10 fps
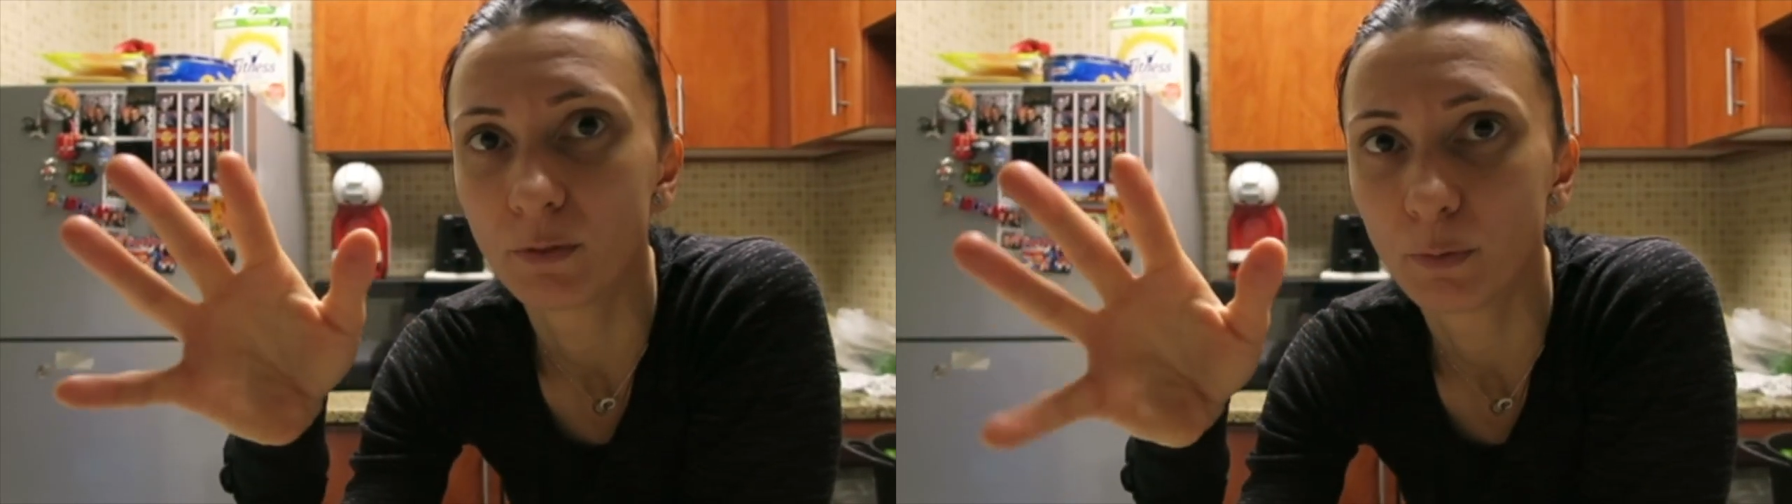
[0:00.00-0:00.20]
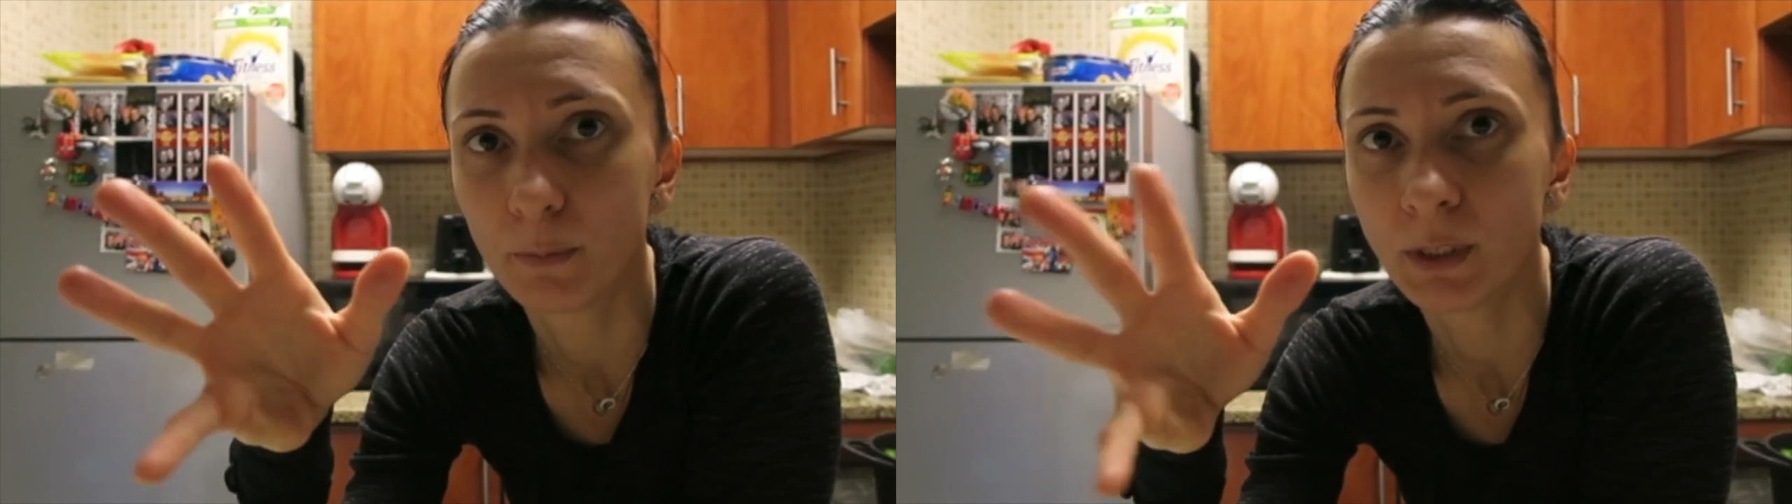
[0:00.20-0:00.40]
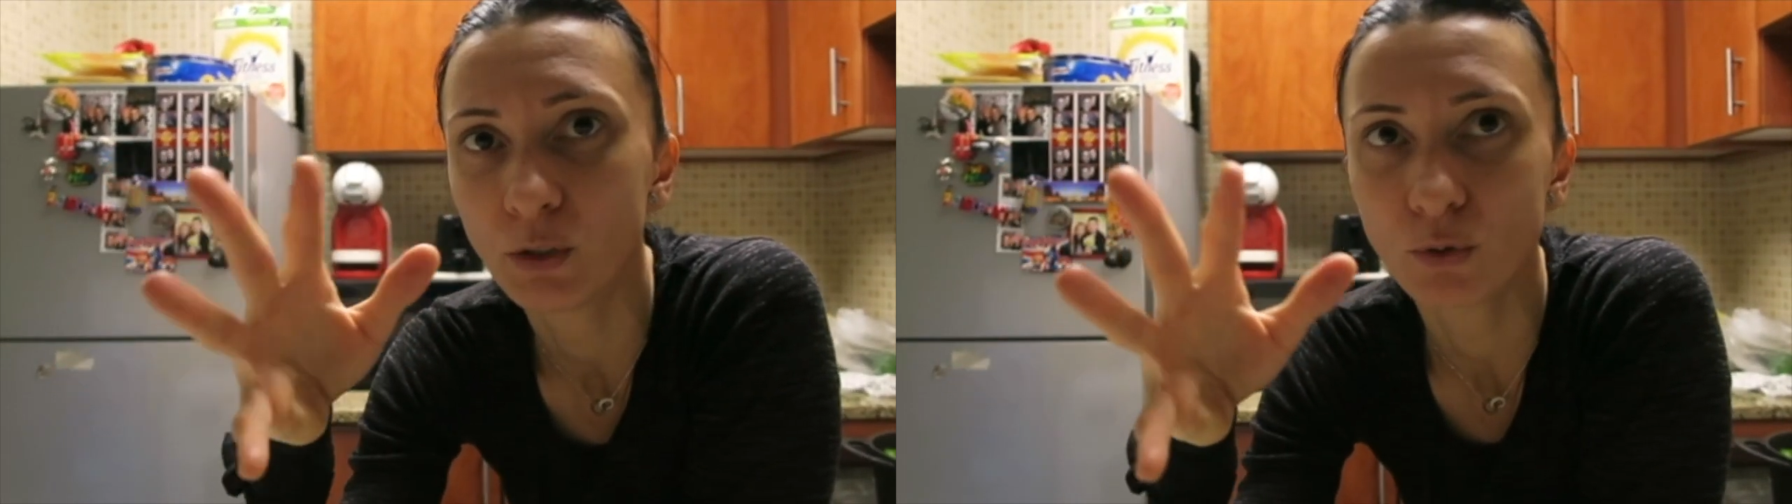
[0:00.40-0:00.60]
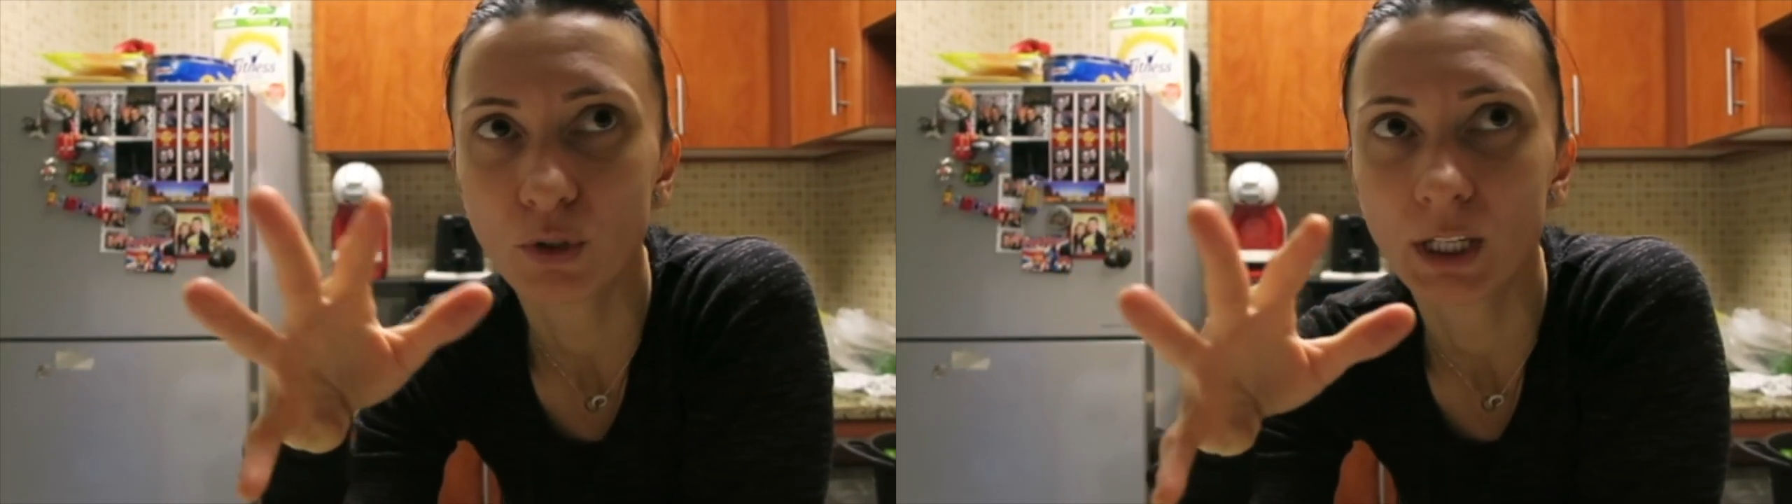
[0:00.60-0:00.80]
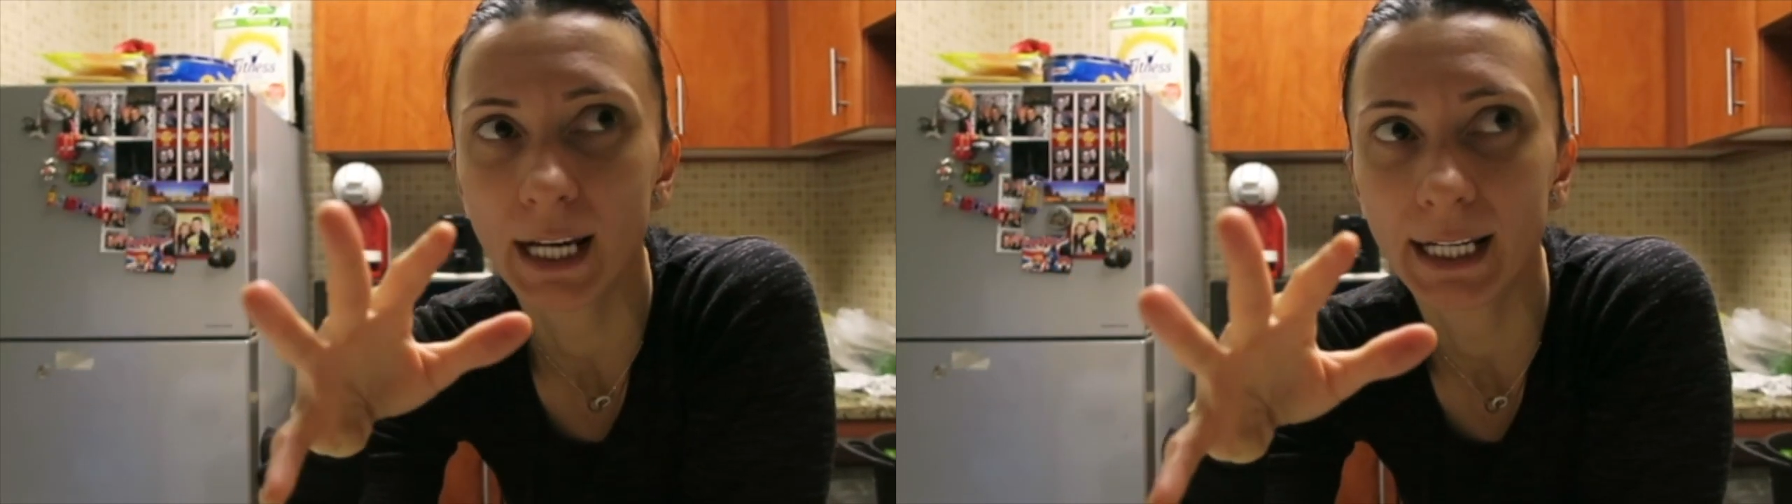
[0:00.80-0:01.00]
For me,
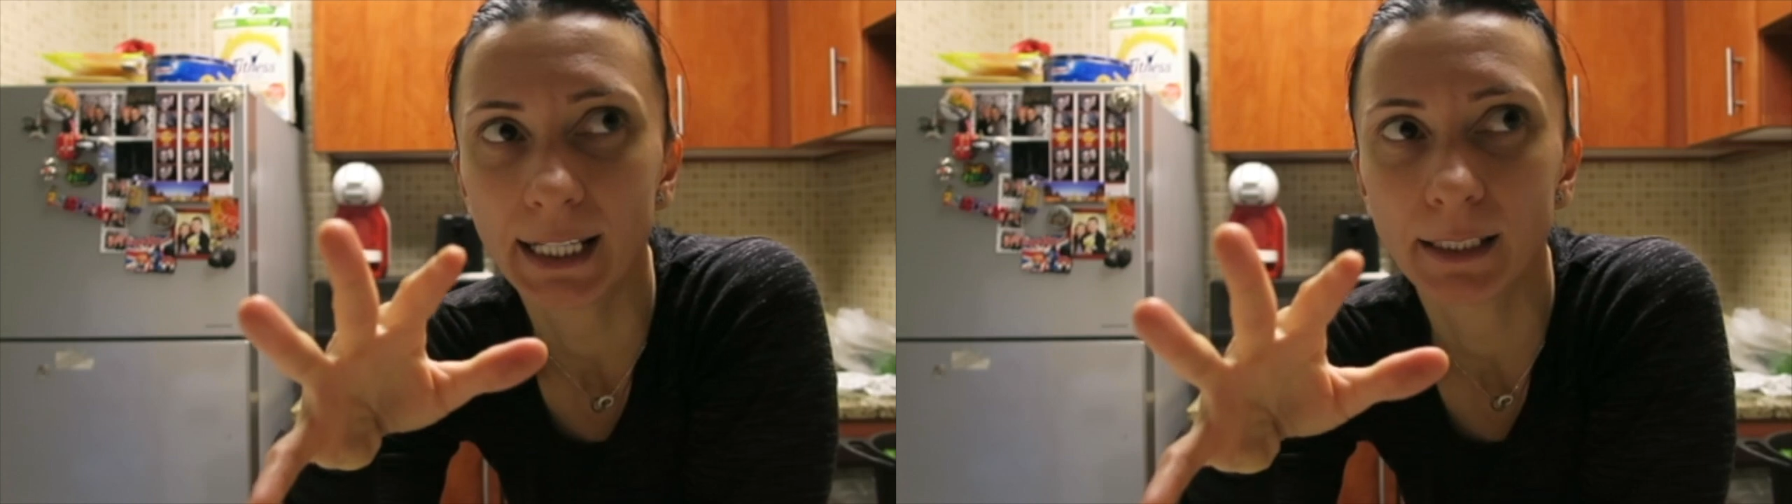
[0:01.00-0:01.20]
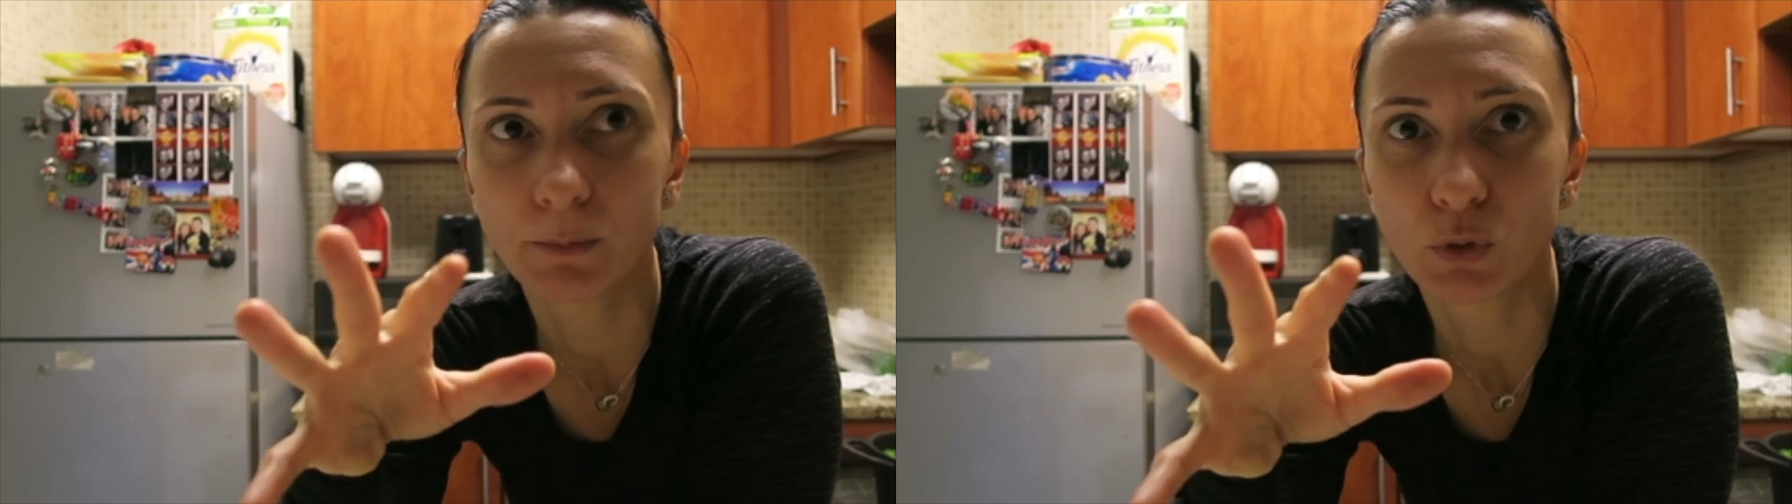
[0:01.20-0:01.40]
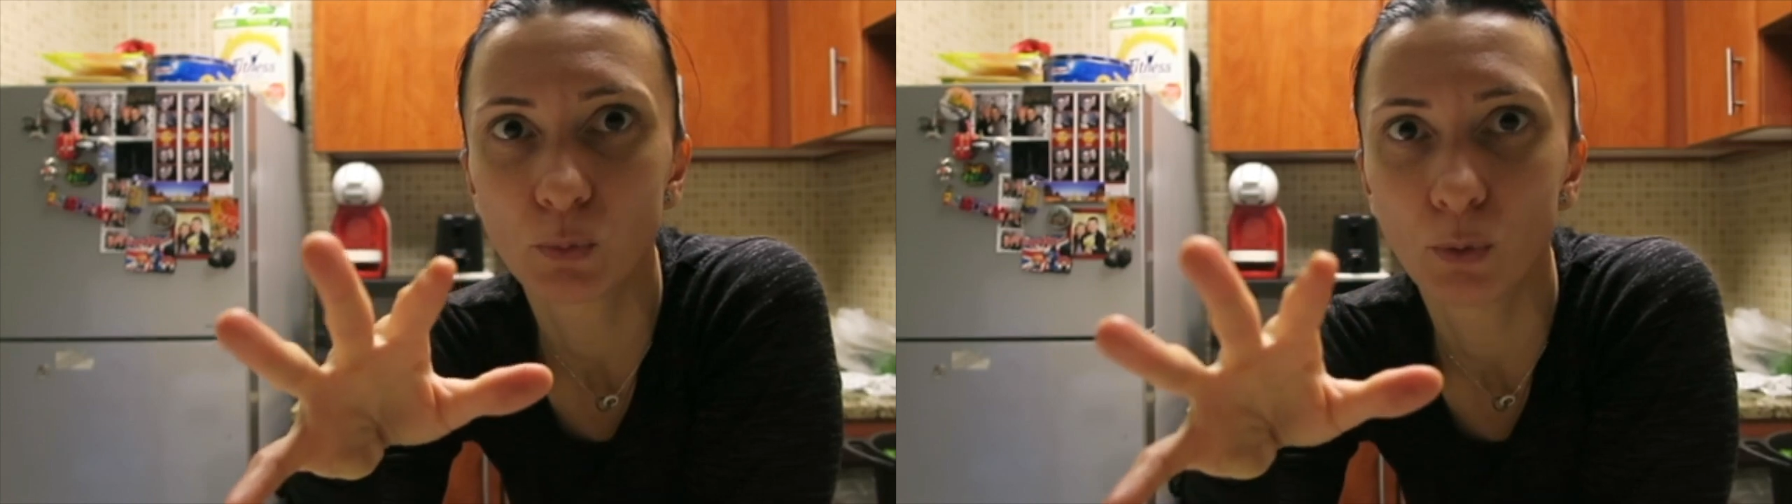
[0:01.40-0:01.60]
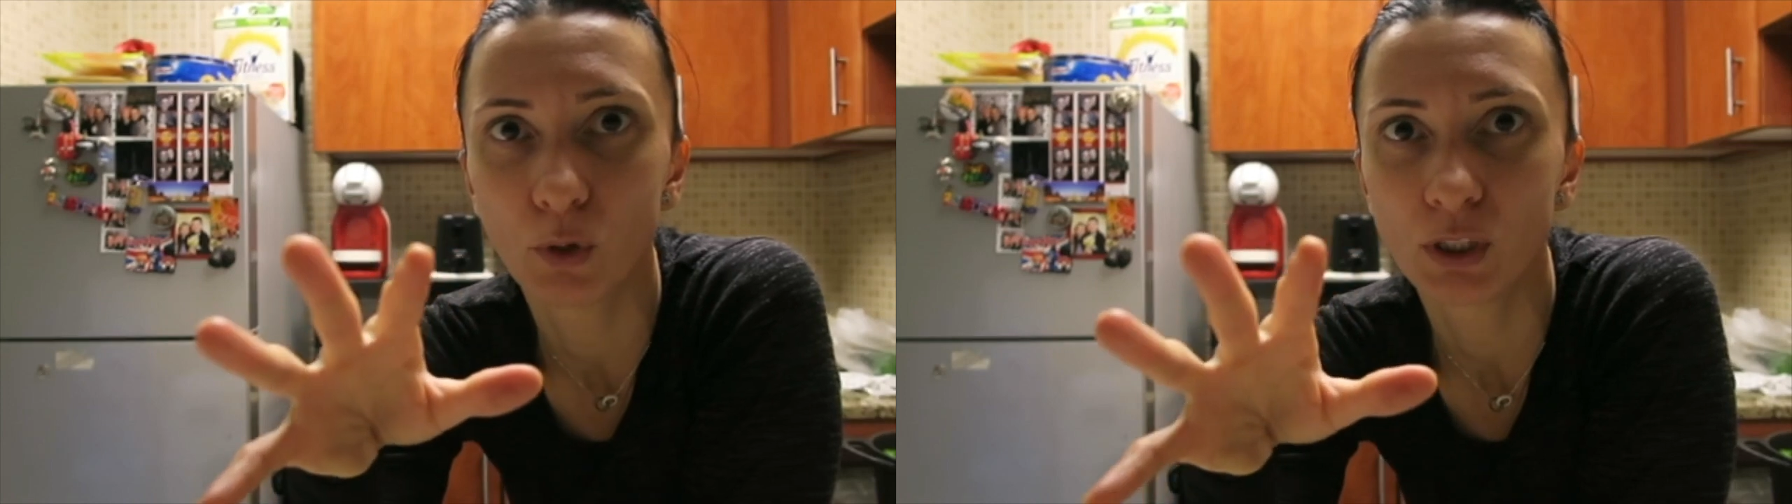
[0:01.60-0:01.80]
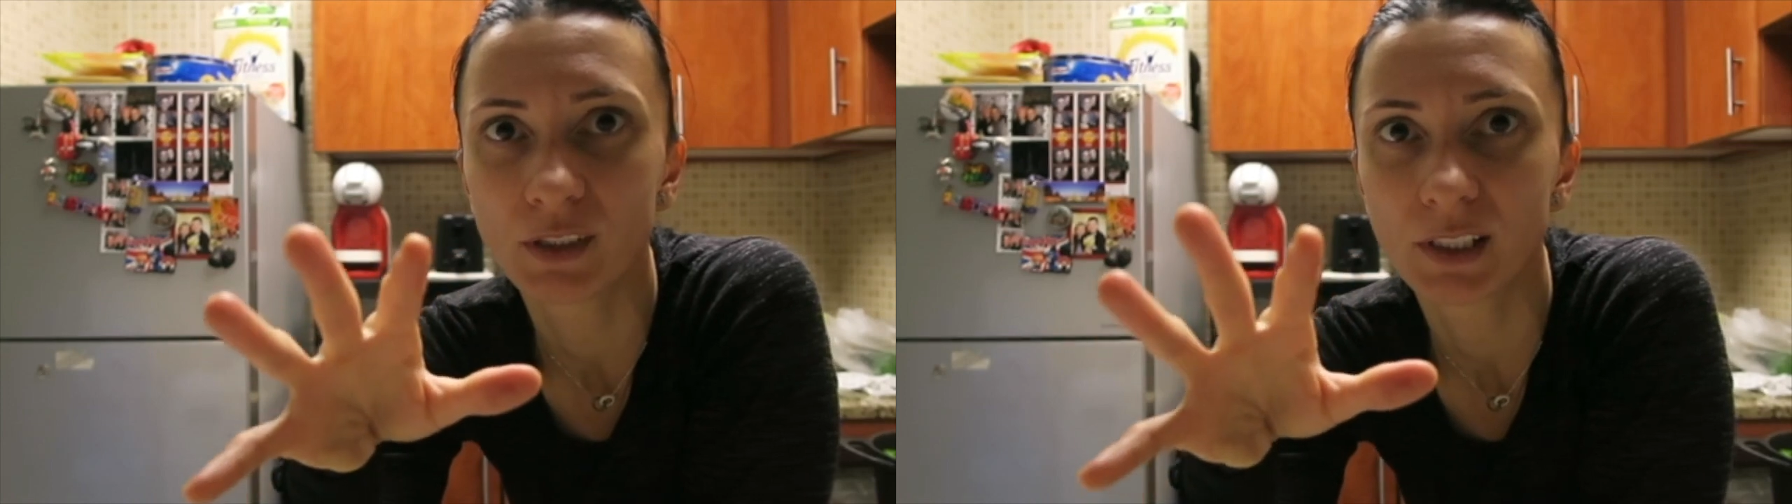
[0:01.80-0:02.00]
usually I let them to boil